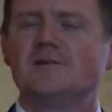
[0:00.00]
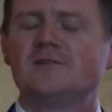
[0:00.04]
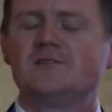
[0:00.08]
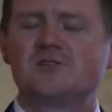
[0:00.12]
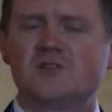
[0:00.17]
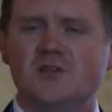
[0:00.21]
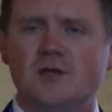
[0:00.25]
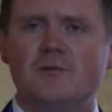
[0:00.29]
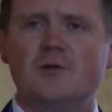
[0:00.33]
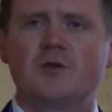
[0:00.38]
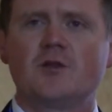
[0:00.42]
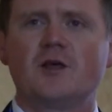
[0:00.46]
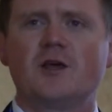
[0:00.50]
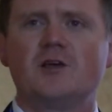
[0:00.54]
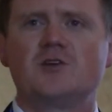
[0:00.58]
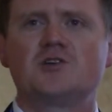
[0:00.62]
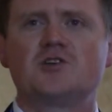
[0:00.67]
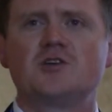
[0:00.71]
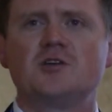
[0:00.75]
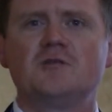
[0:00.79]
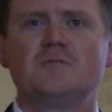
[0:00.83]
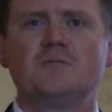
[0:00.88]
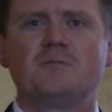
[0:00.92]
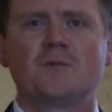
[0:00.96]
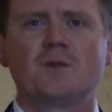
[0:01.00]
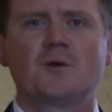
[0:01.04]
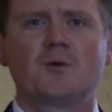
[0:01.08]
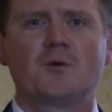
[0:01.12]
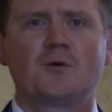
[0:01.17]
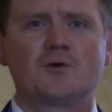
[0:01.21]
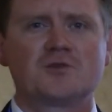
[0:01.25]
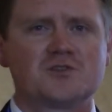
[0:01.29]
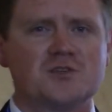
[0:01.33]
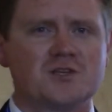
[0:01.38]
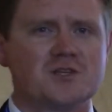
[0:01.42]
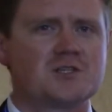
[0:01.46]
simulation,
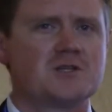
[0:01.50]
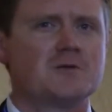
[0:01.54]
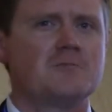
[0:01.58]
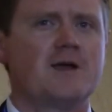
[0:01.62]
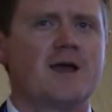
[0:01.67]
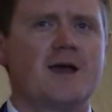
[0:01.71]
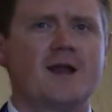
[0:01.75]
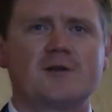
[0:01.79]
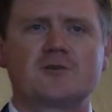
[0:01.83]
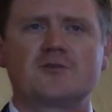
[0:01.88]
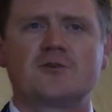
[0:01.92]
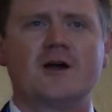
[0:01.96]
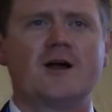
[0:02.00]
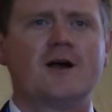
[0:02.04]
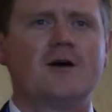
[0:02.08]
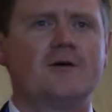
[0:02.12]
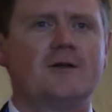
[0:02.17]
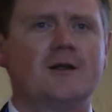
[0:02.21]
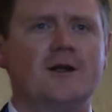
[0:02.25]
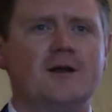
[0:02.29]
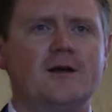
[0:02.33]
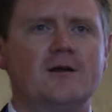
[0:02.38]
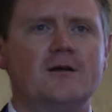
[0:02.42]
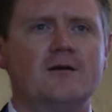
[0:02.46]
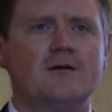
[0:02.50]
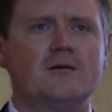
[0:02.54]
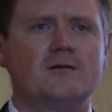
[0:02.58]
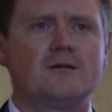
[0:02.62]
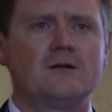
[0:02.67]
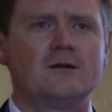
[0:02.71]
or systematic trial and error.